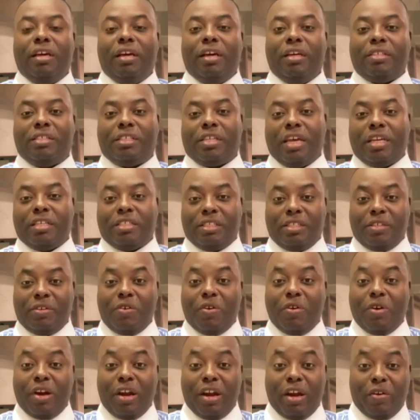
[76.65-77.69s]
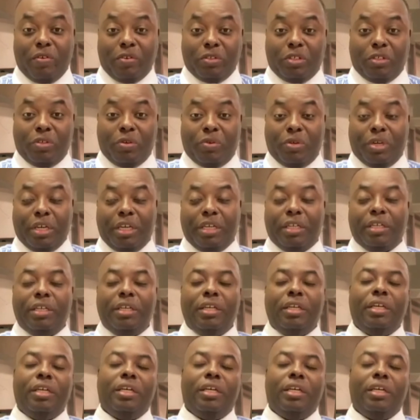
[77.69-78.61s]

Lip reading: Scottsdale, Arizona,